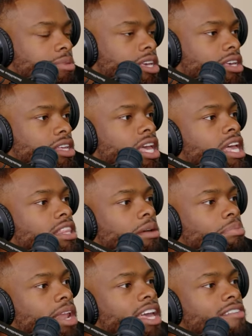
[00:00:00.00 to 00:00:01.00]
mean, the
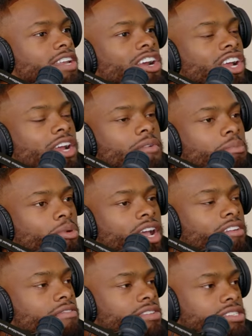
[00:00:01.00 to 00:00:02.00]
play of Derrick Henry
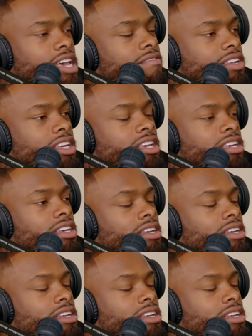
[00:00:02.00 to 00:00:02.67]
breaking for 70